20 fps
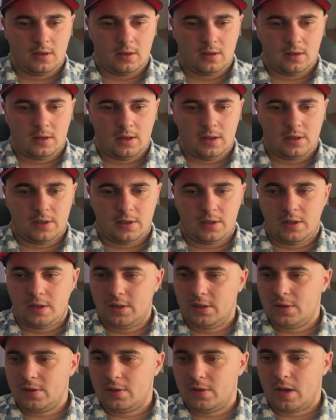and
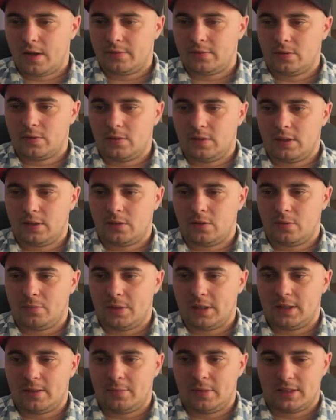here you have to connect your
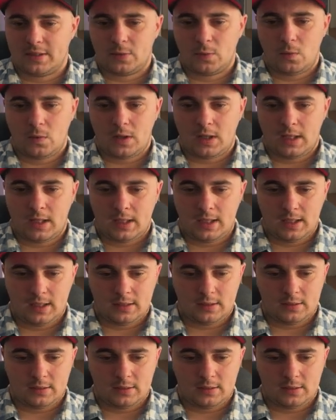Metamask wallet.